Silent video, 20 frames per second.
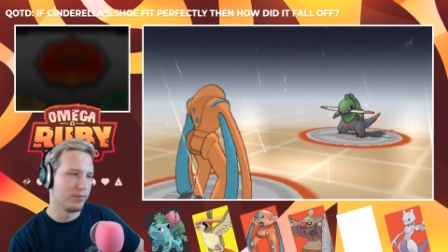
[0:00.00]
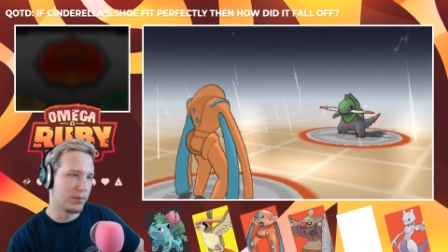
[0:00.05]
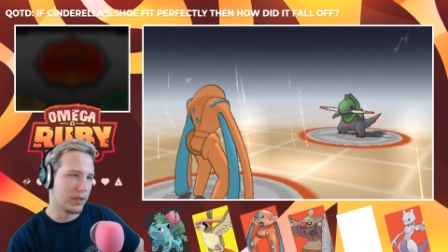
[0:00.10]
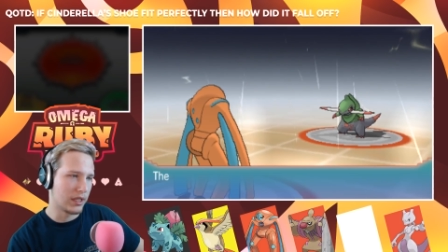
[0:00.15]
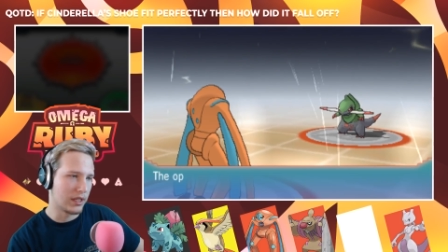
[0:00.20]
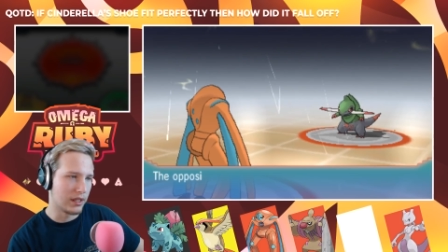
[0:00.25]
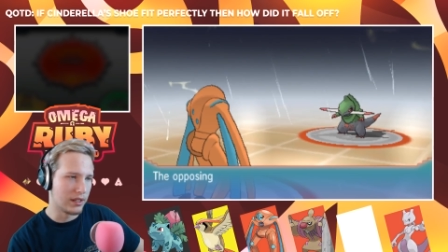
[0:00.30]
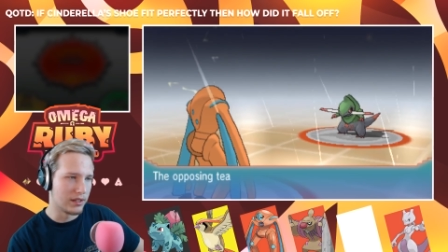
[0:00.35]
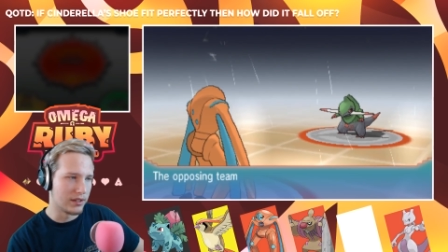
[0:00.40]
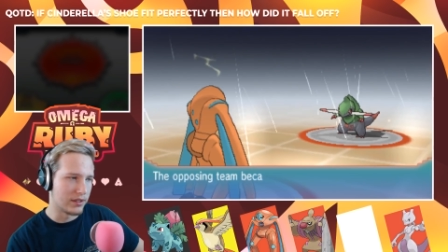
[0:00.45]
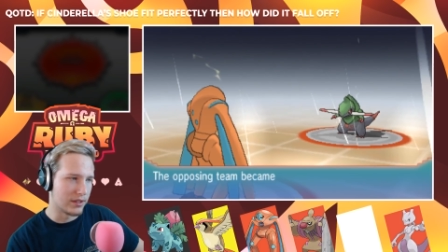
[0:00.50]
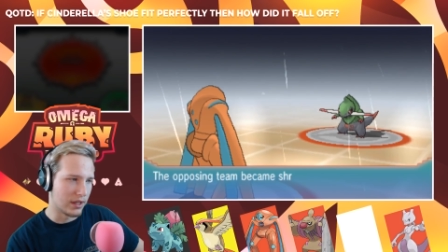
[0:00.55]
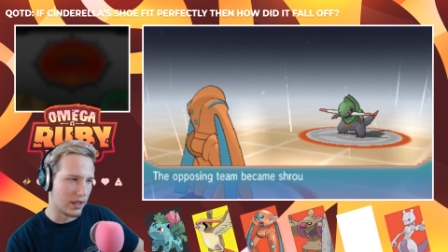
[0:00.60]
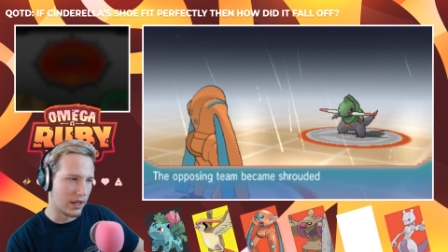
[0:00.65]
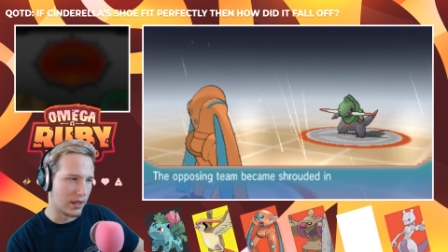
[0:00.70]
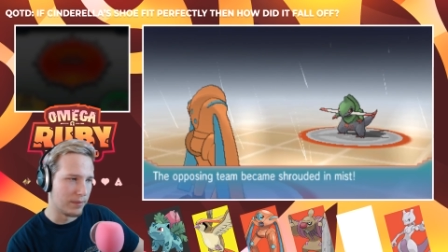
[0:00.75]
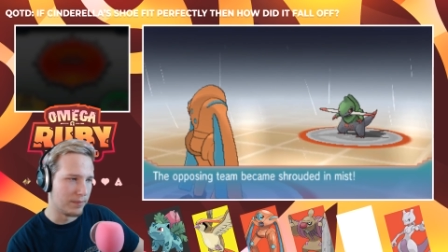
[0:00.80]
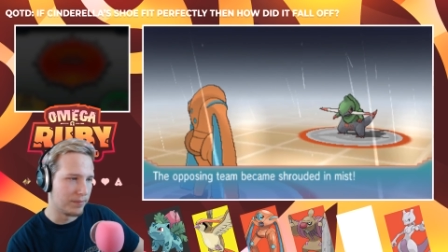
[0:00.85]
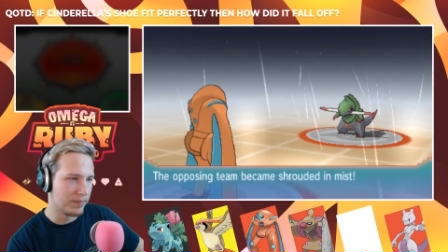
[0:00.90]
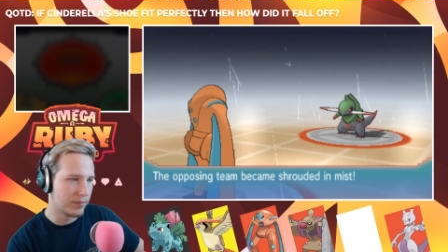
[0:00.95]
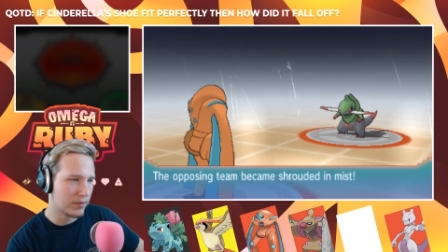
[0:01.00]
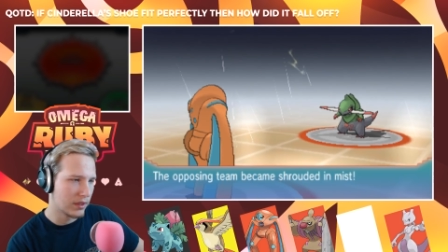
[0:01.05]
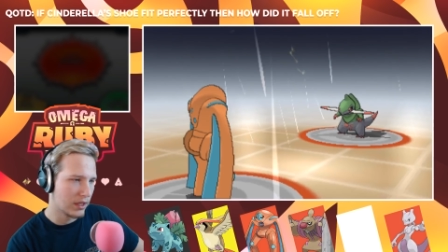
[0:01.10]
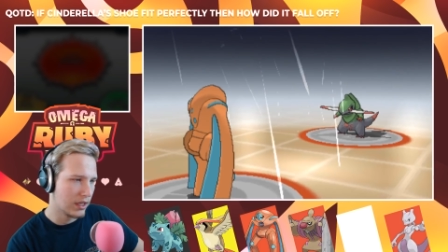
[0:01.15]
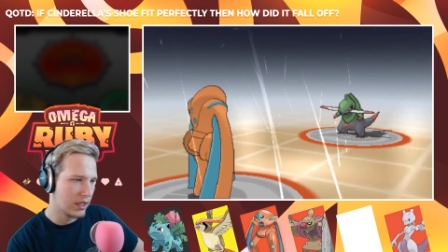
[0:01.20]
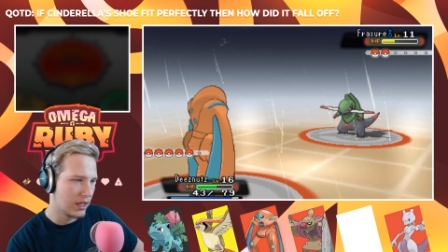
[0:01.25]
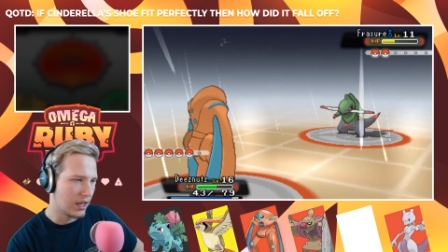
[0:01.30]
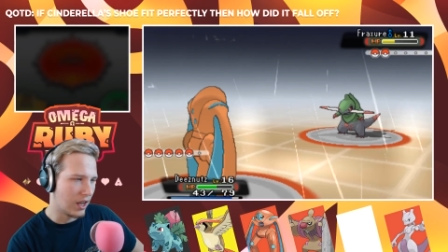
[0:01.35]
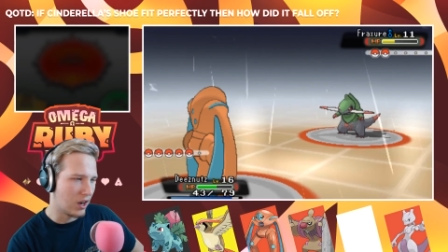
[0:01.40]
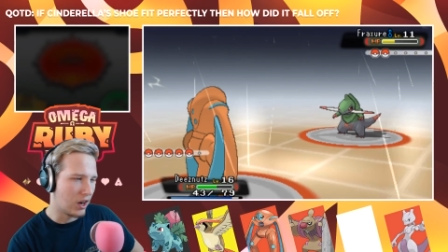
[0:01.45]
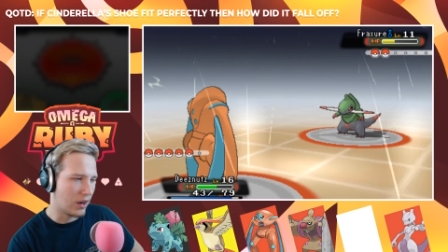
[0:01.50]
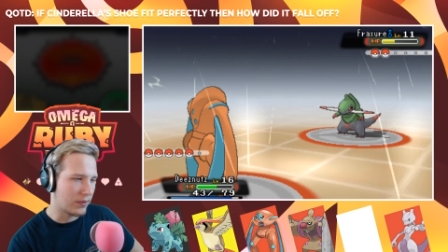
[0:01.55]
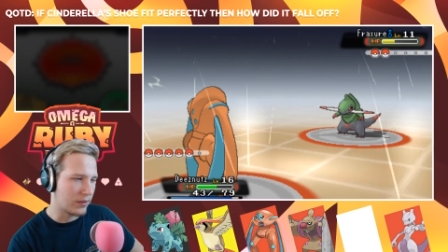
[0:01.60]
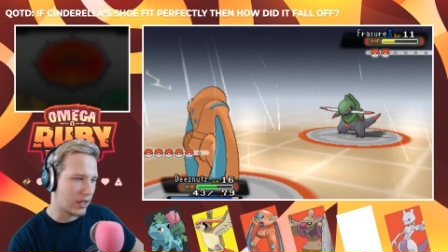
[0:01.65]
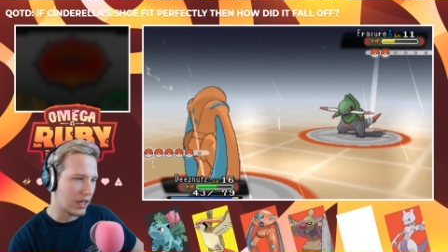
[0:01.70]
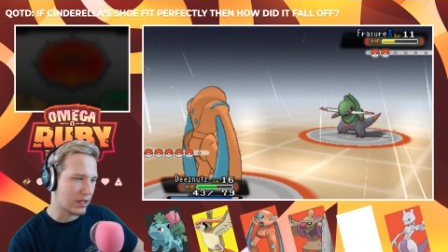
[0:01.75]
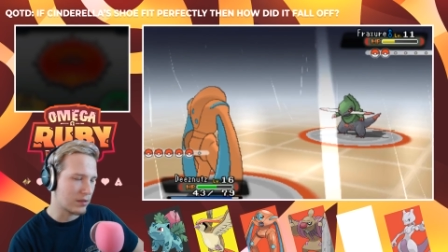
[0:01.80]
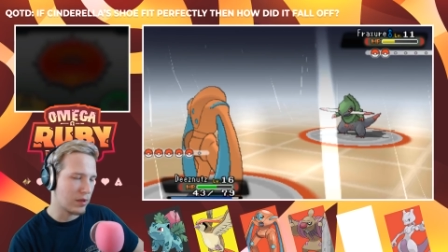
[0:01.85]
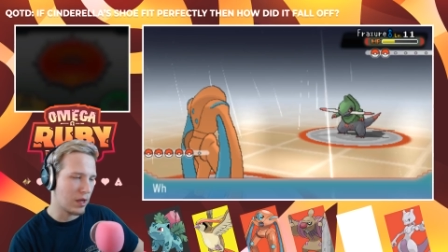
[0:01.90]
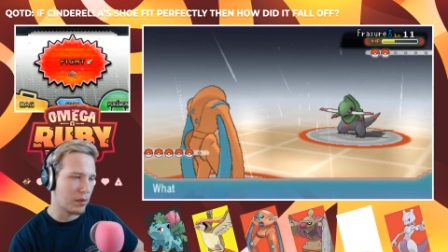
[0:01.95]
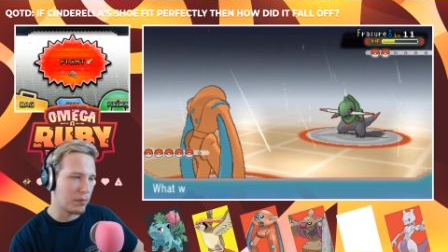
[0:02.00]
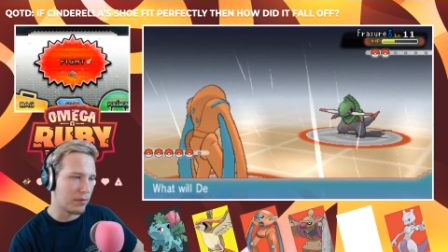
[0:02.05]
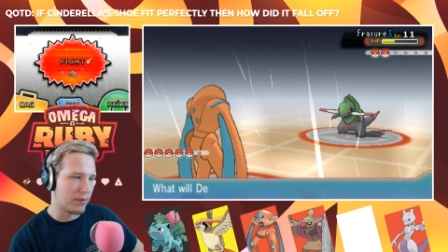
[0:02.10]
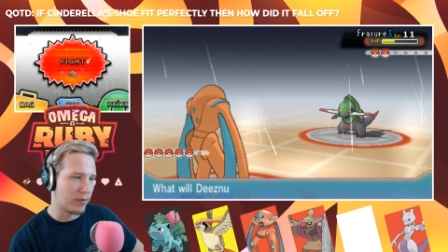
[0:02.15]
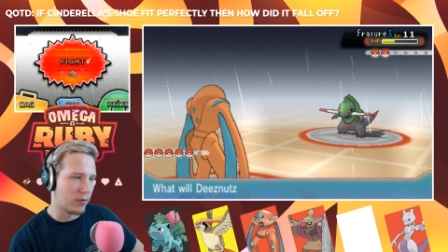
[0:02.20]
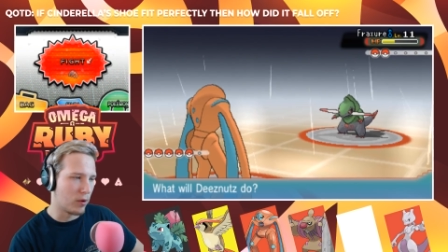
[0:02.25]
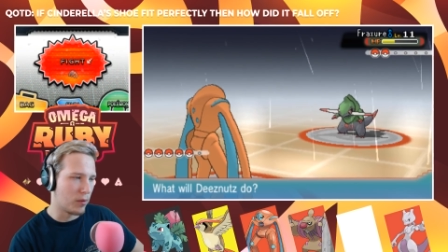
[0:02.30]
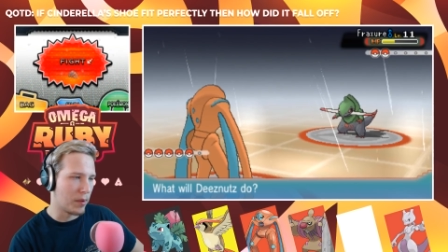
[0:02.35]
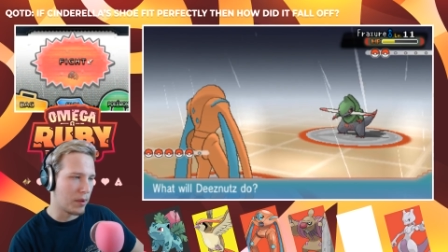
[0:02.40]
because I don't know, I've talked about it before.